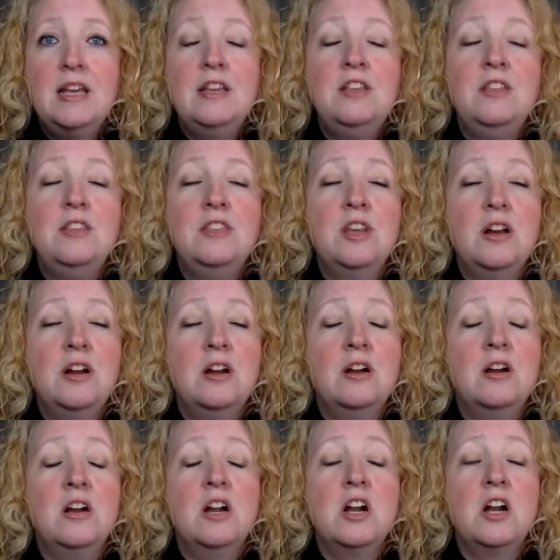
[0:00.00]

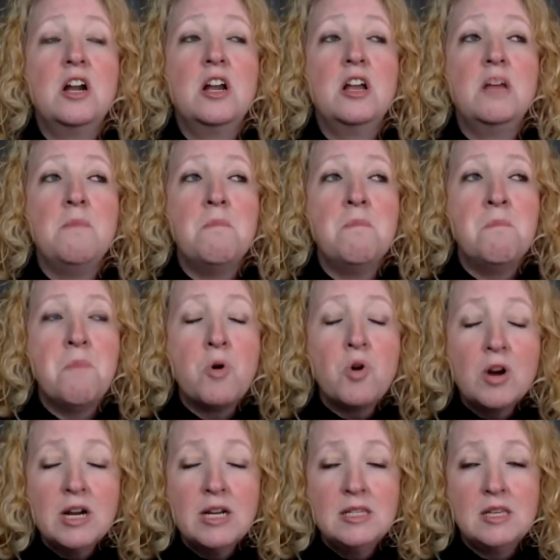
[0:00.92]
they're
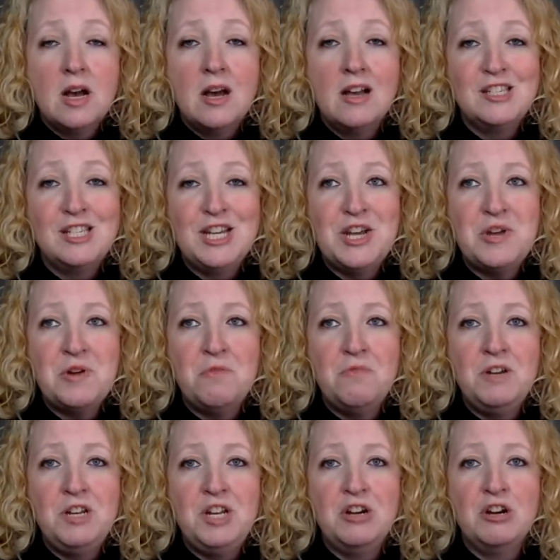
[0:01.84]
more exhausting
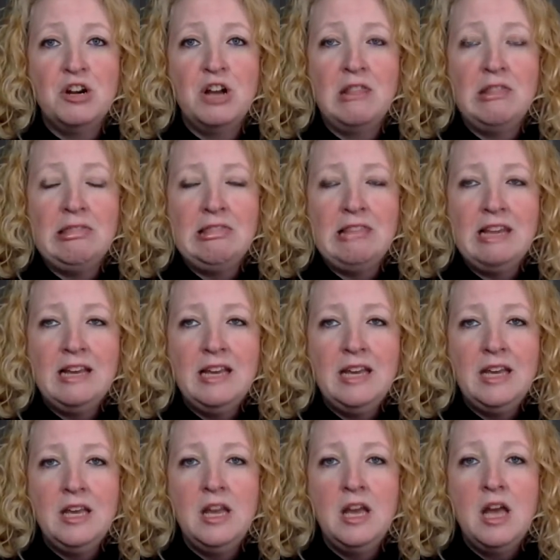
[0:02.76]
when you're
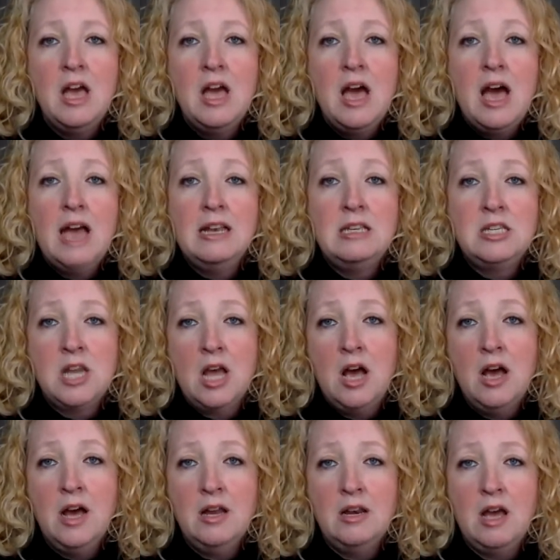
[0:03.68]
lugging a
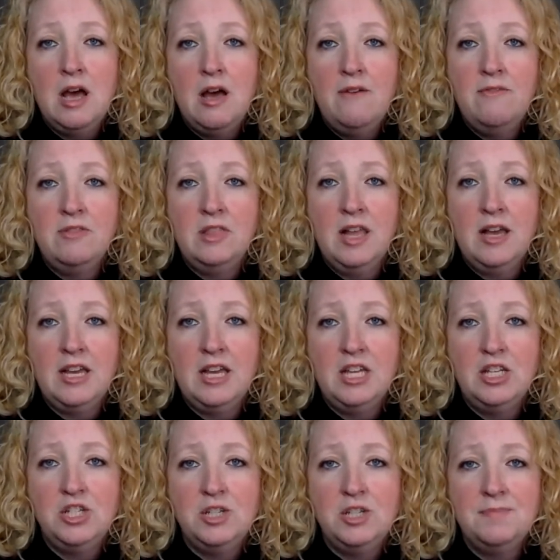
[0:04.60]
ton of
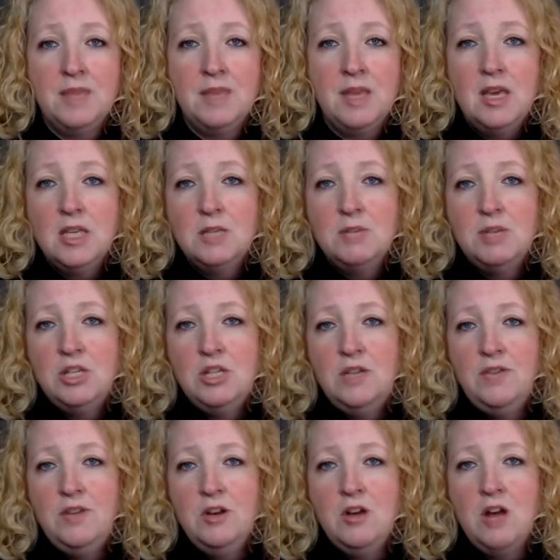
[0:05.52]
luggage, especially
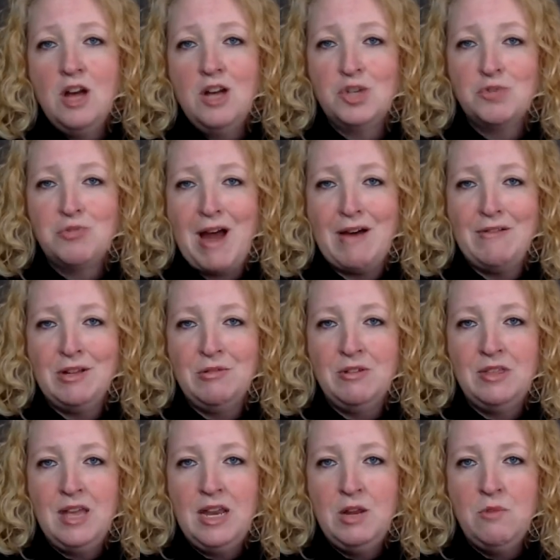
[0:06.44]
if you're not traveling
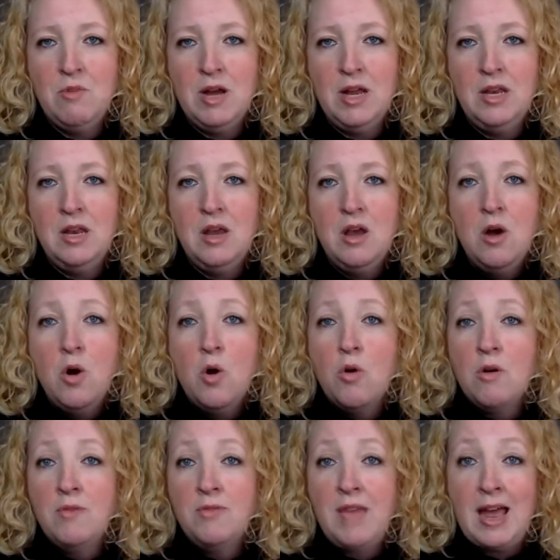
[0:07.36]
with anyone
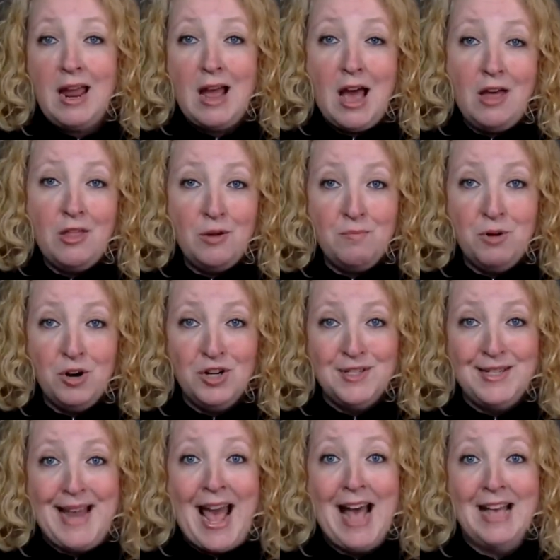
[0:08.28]
or if that other
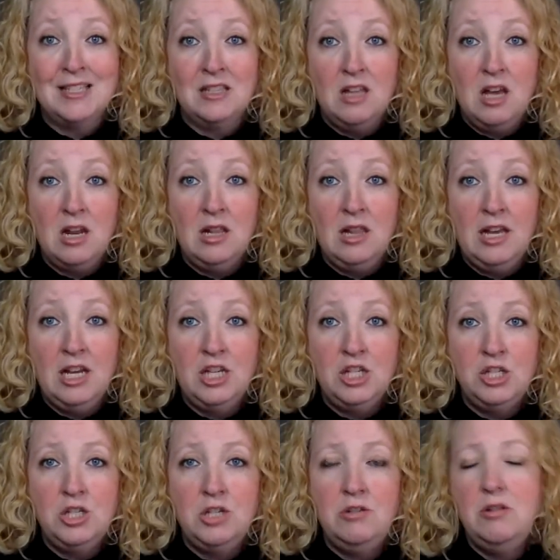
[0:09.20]
person has a lot of
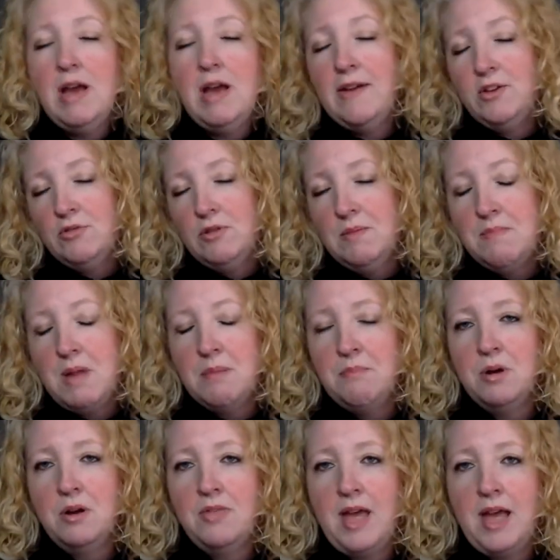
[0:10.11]
luggage too. You have to
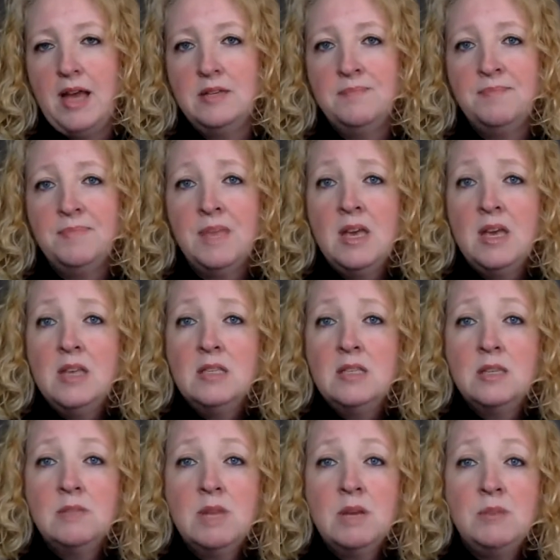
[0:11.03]
remember that
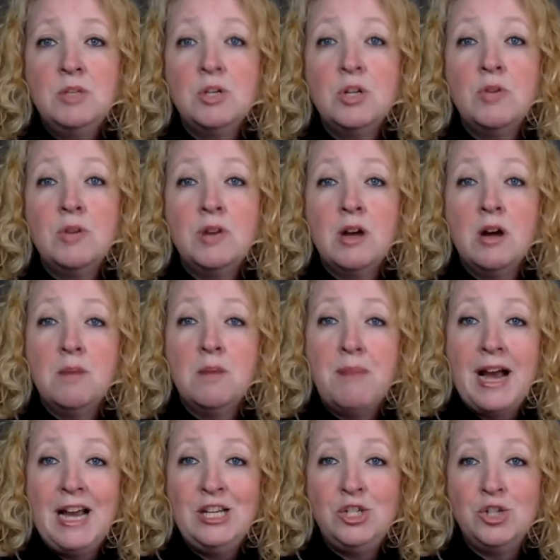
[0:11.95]
sometimes you're going
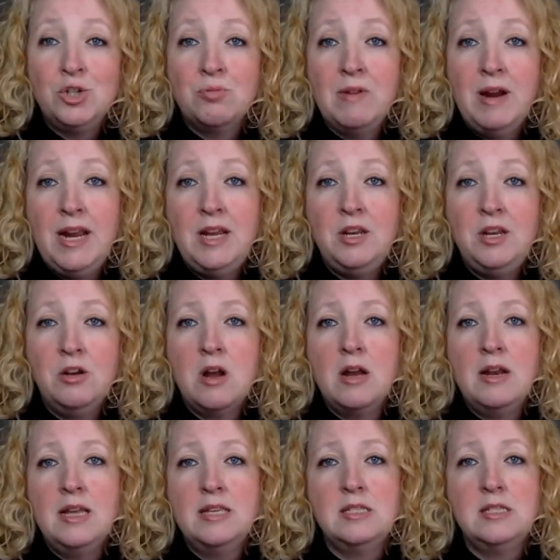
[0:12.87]
by train, you're
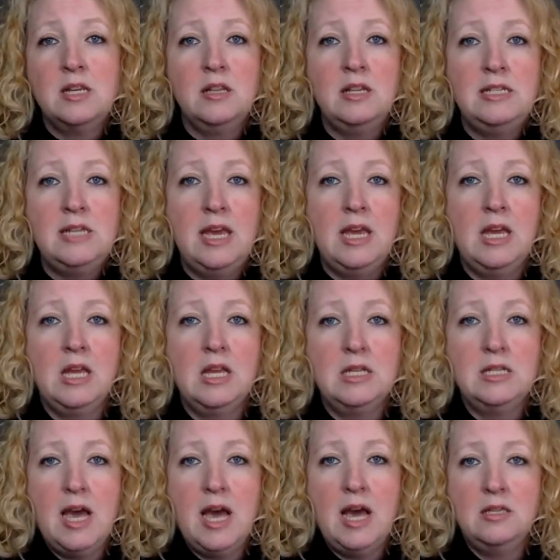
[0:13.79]
not necessarily taking a
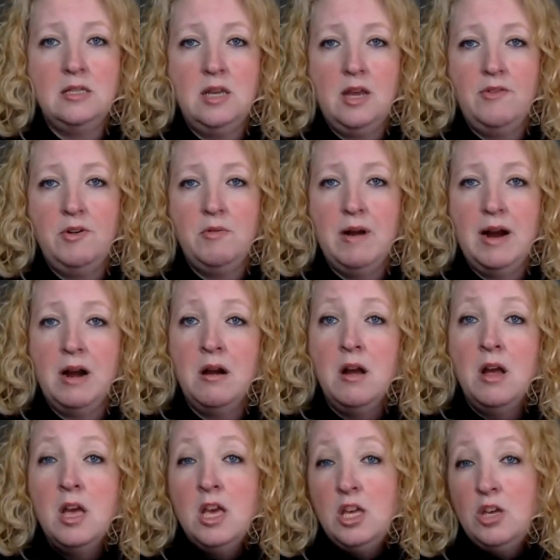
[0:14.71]
taxi everywhere.
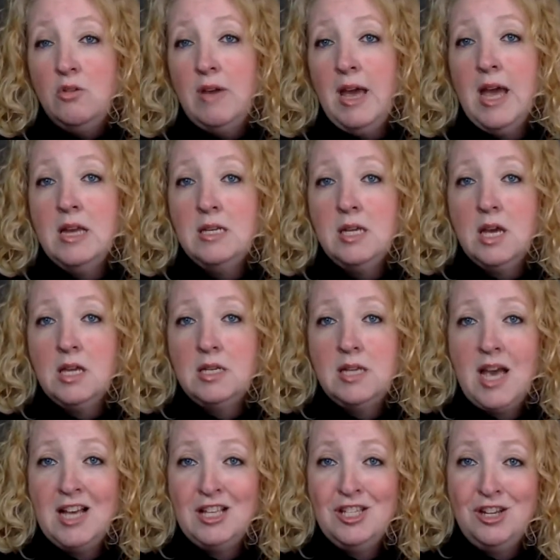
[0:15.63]
You can take a
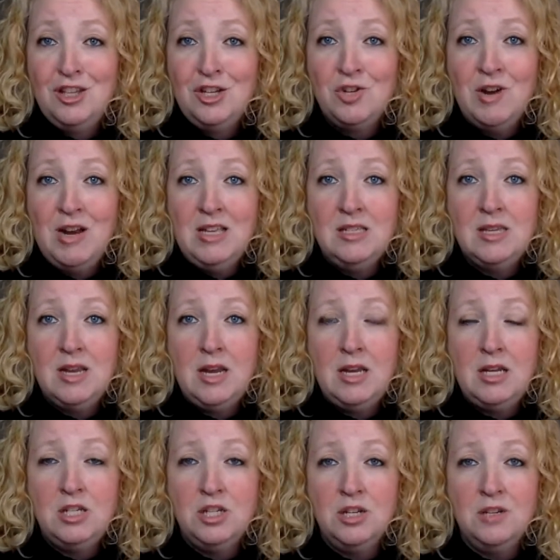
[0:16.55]
taxi to the train
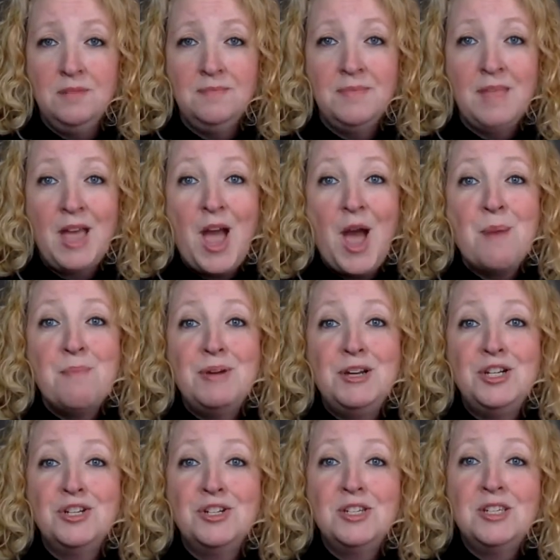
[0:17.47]
station, but
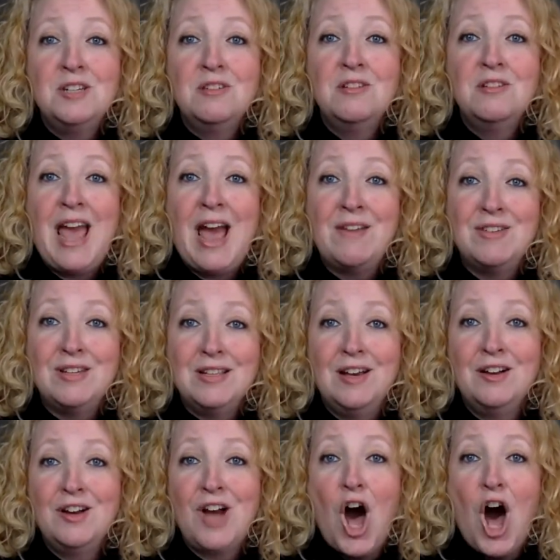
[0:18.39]
you're still going to have to
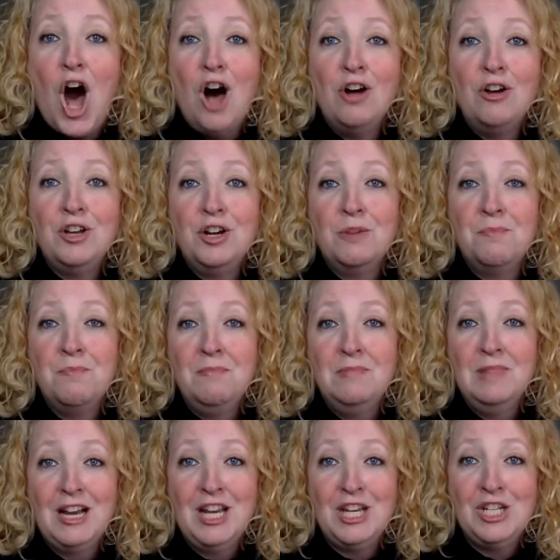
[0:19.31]
lug all your
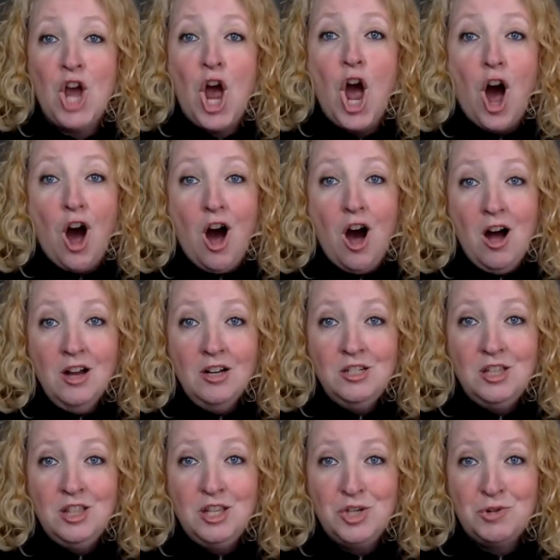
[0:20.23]
luggage
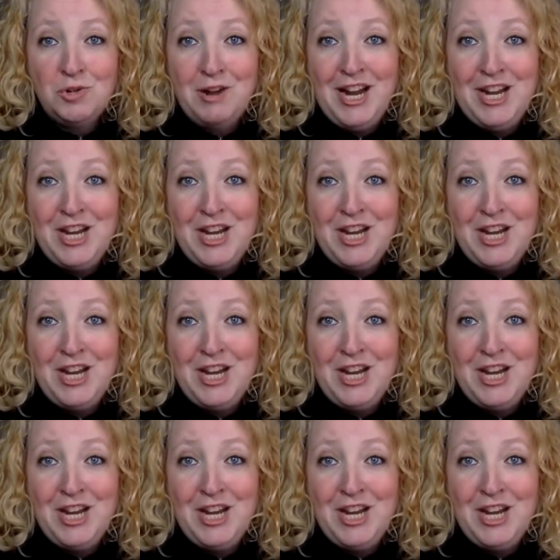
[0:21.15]
onto the train